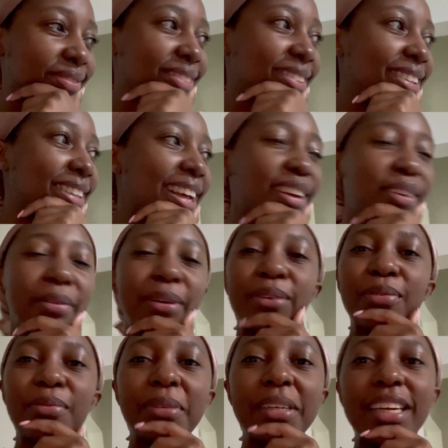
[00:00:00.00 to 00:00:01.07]
but
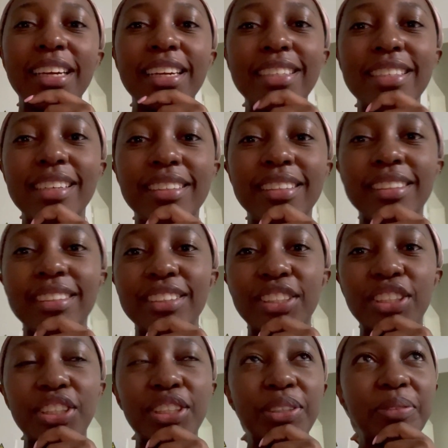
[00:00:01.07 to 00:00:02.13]

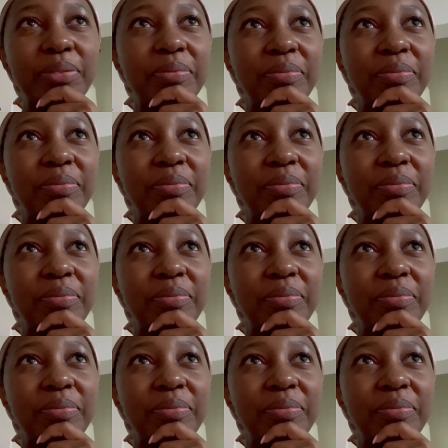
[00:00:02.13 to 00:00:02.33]
you saw the